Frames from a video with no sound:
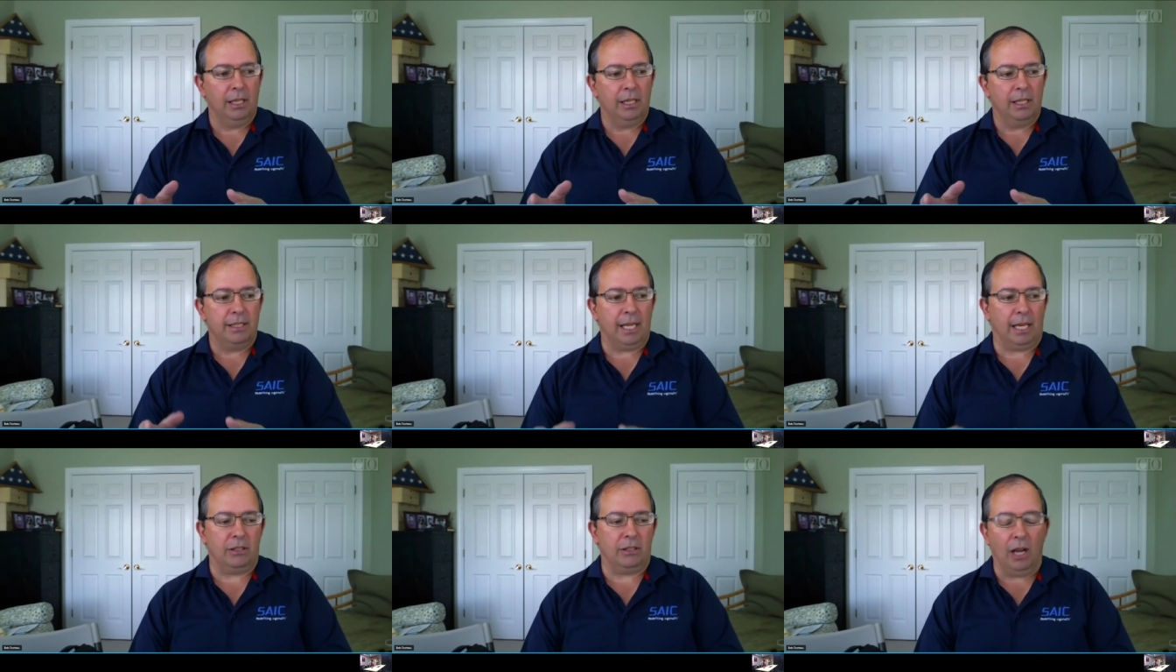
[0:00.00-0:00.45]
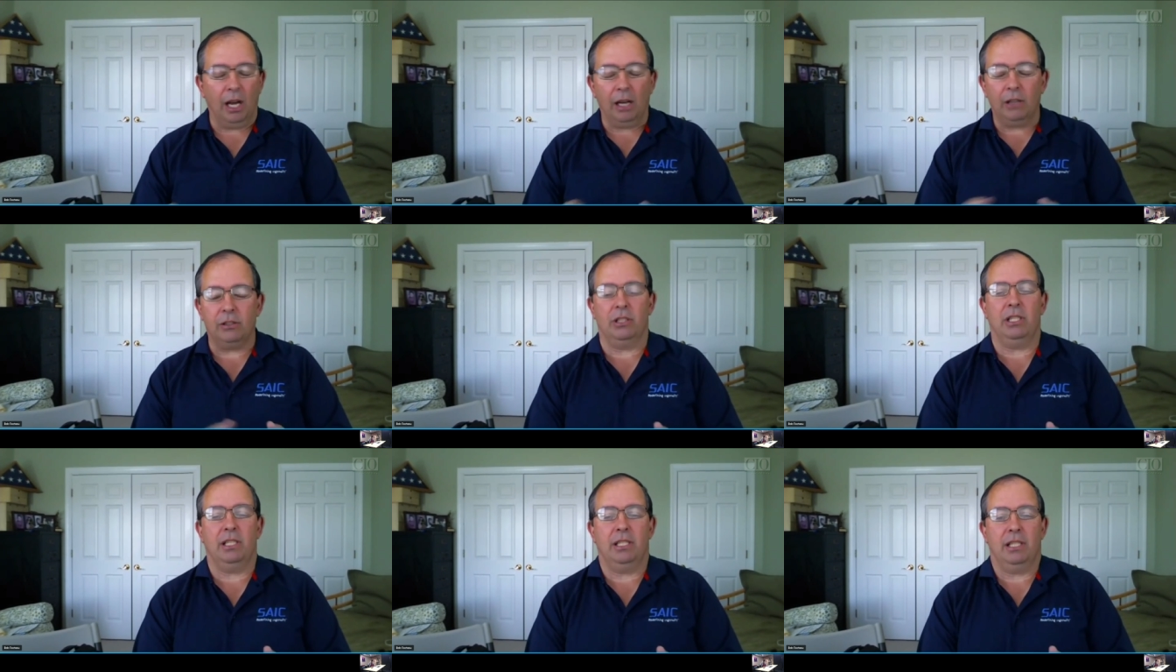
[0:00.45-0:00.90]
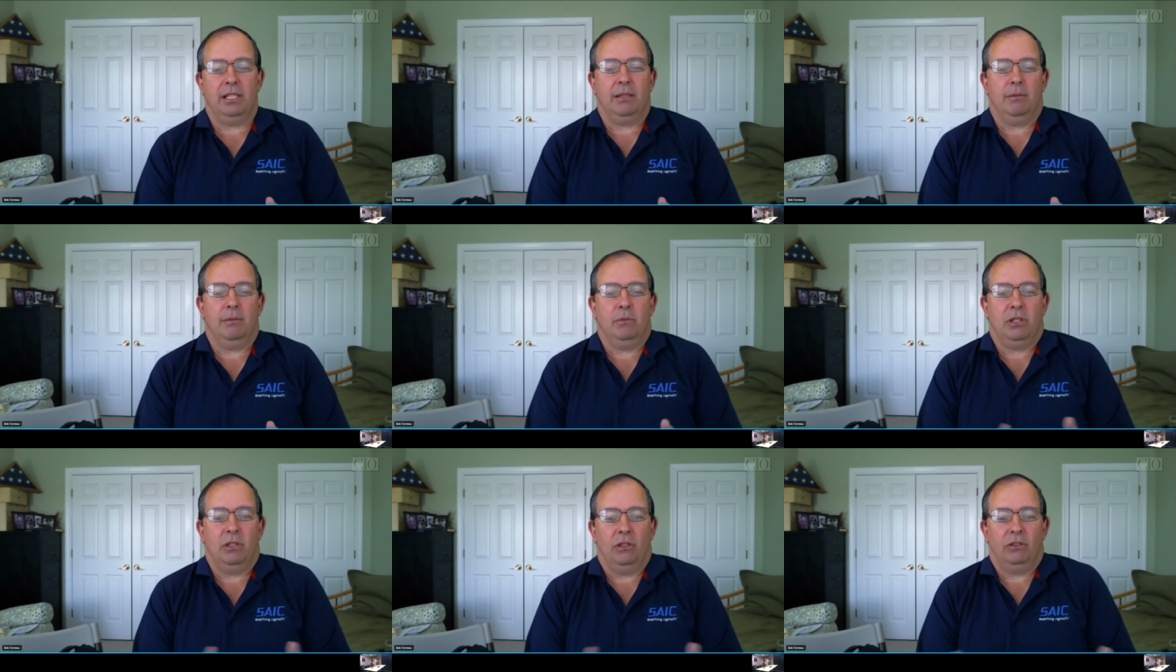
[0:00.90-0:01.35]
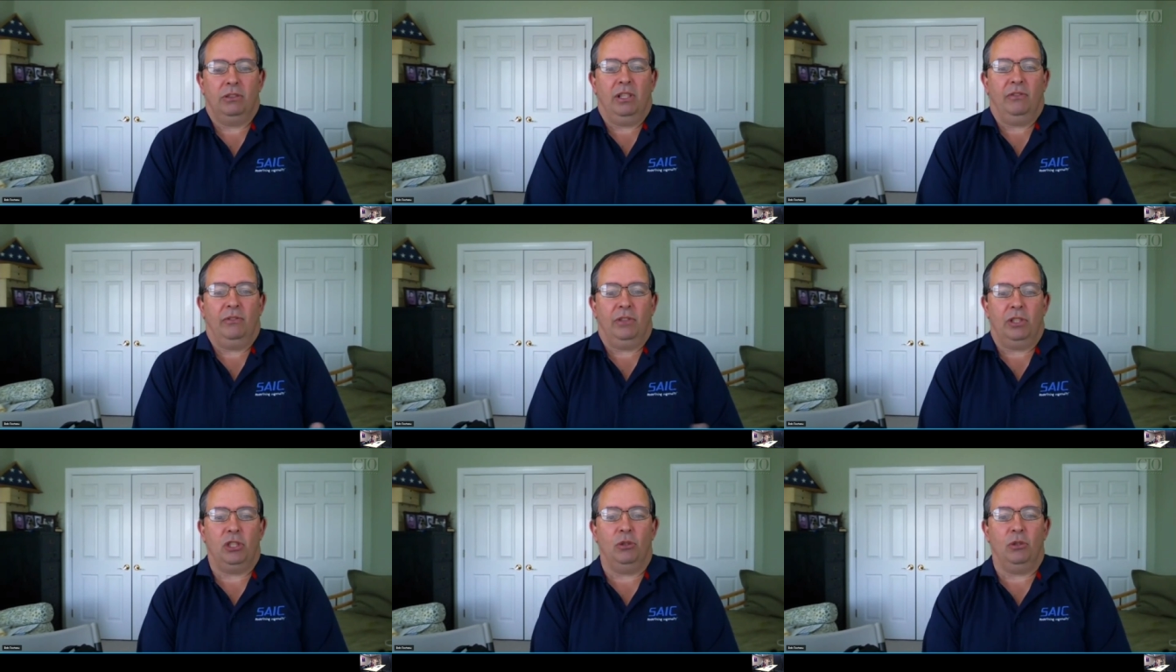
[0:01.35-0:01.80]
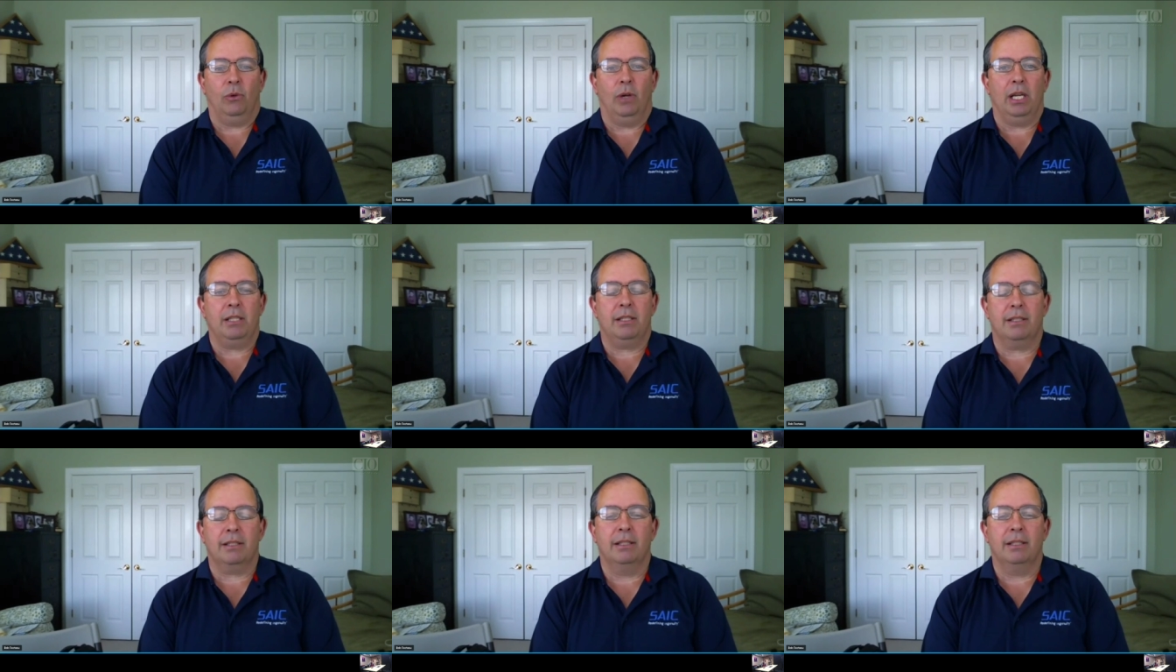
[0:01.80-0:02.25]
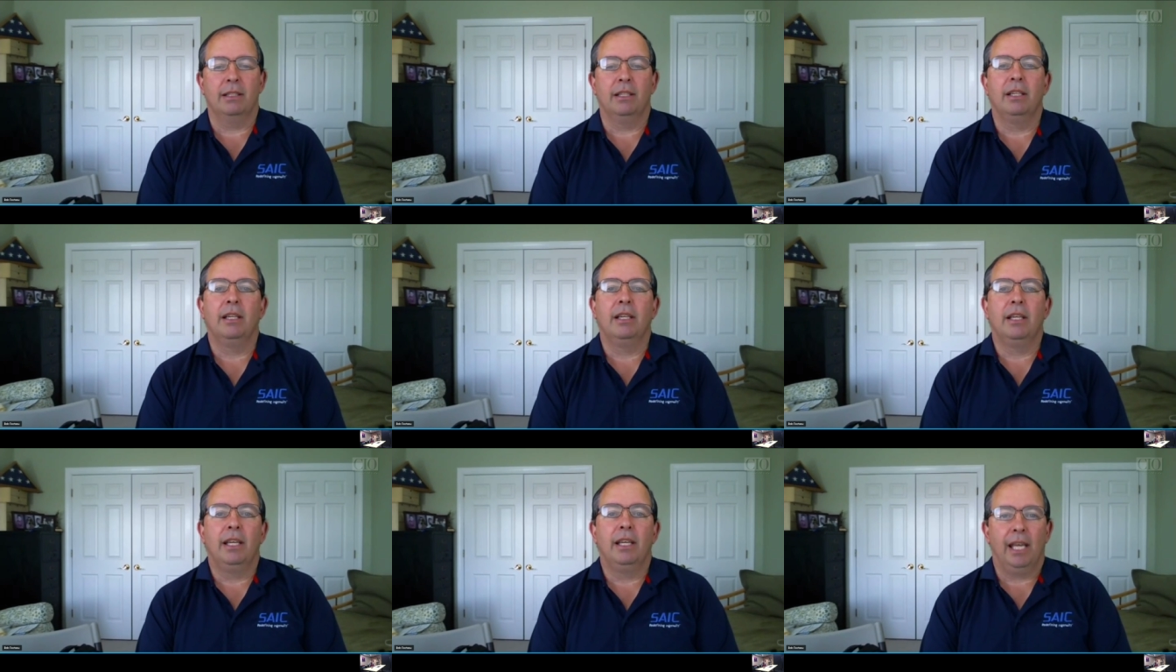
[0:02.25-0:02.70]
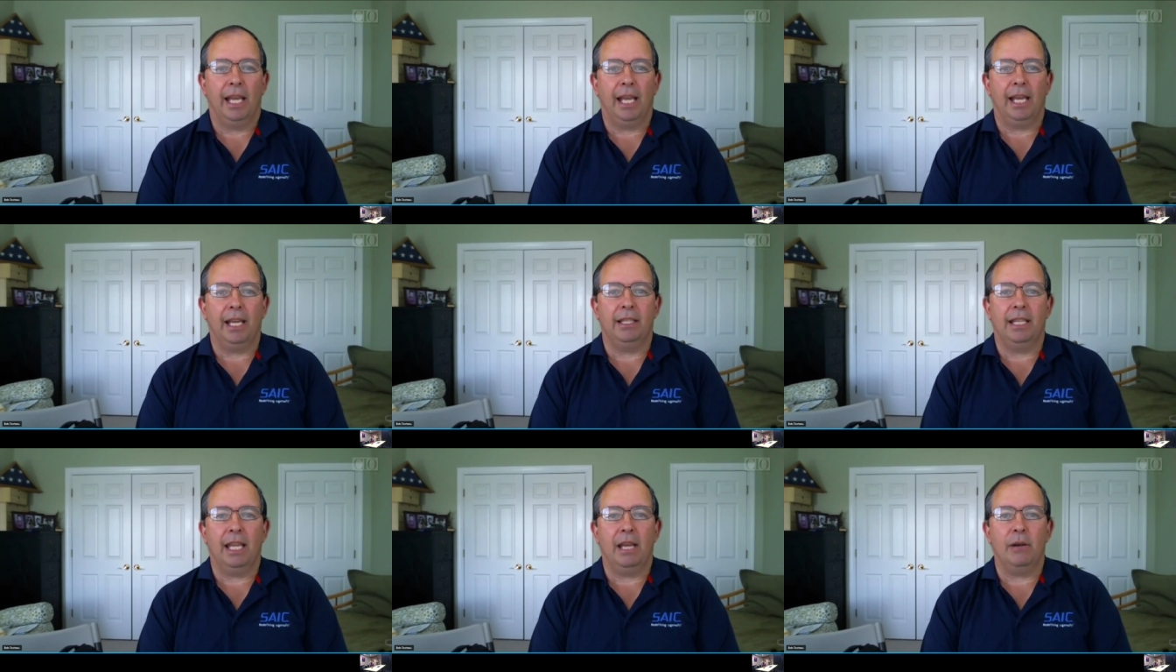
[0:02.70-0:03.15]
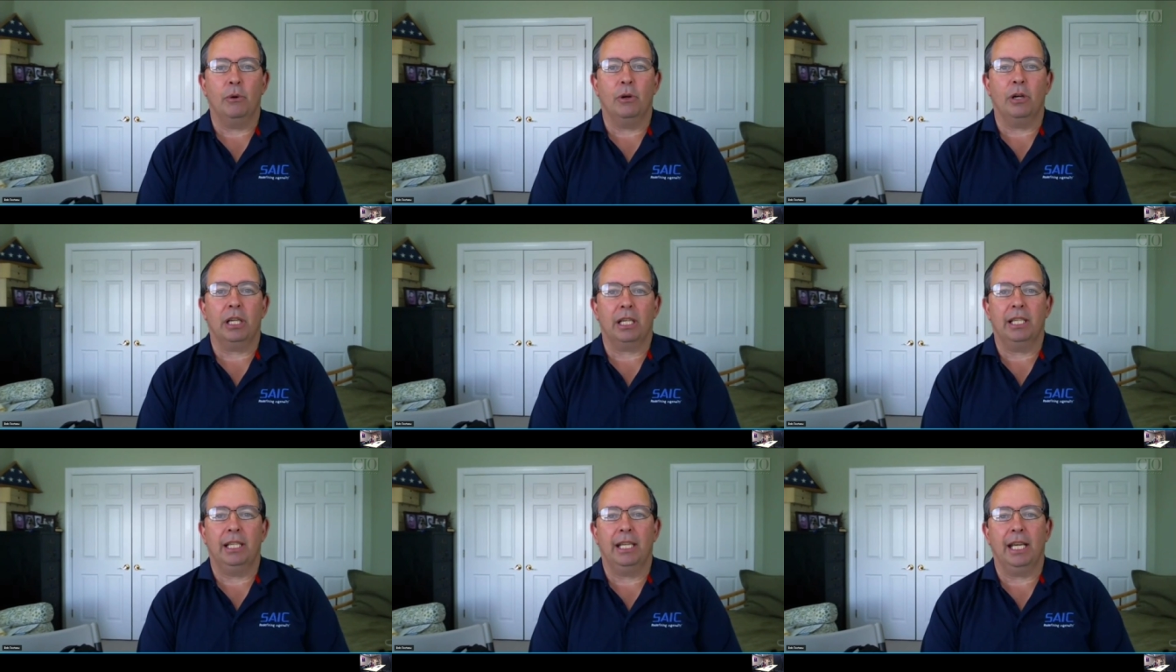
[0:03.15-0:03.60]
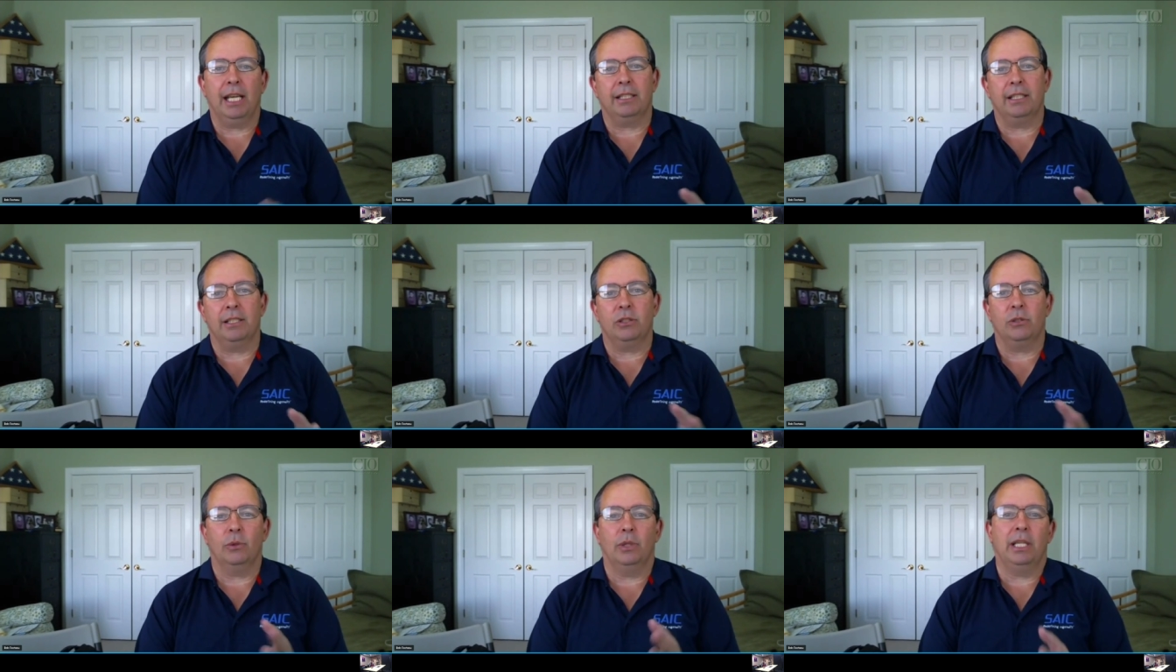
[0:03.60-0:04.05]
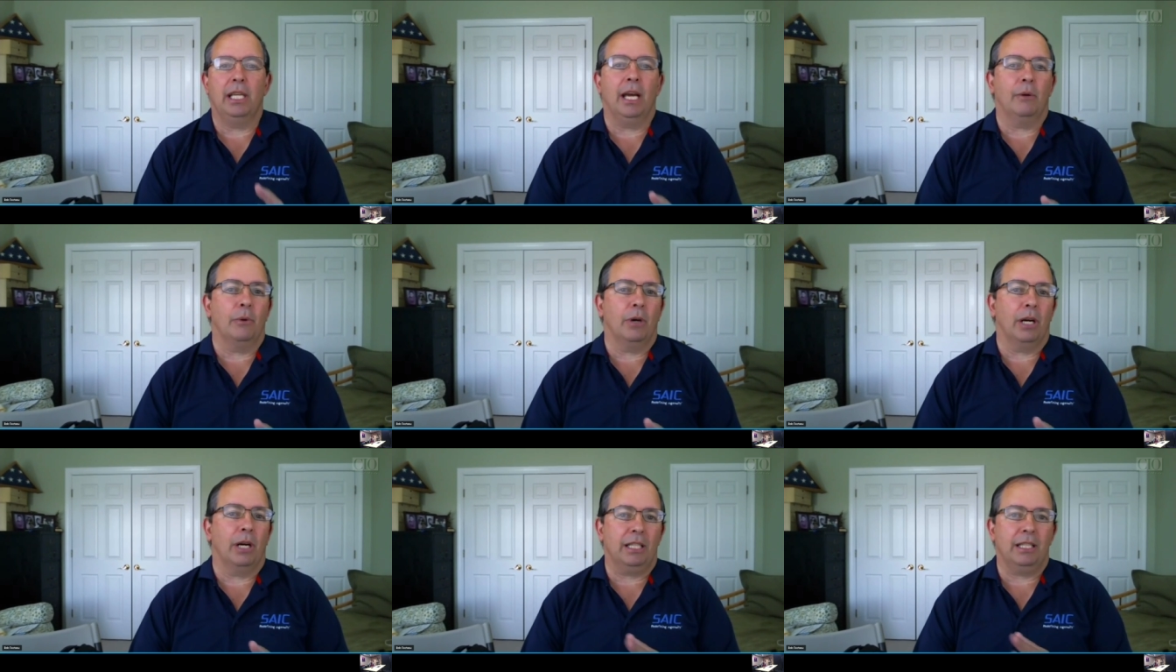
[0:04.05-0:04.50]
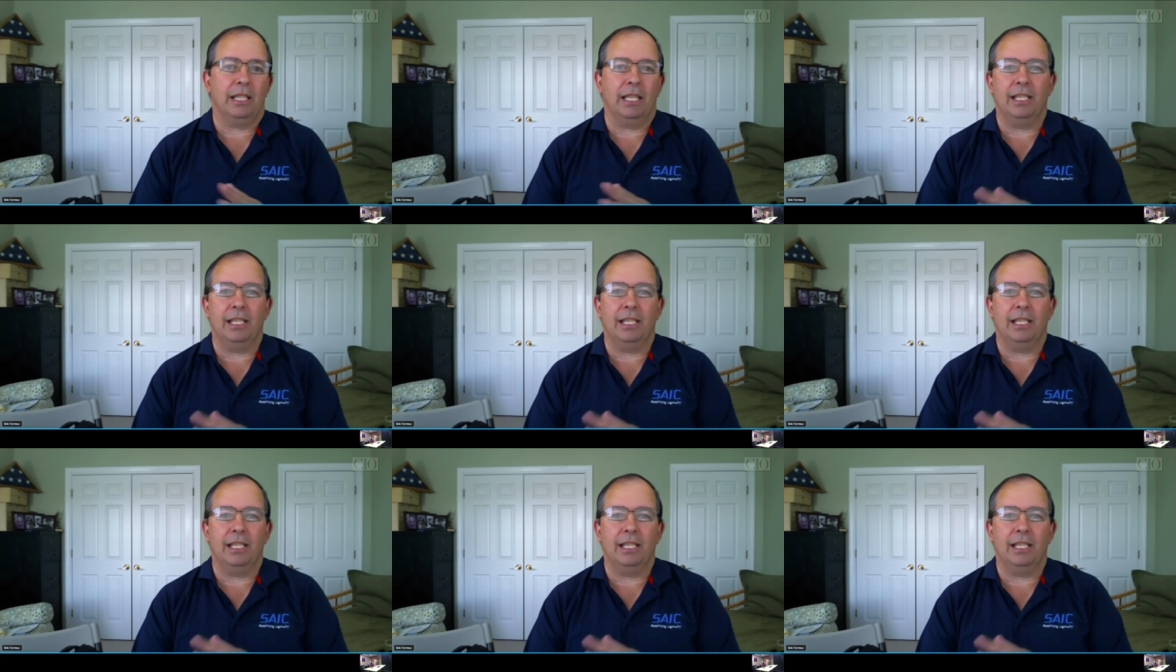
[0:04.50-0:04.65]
technology systems delivered to us, and they weren't connected to a network.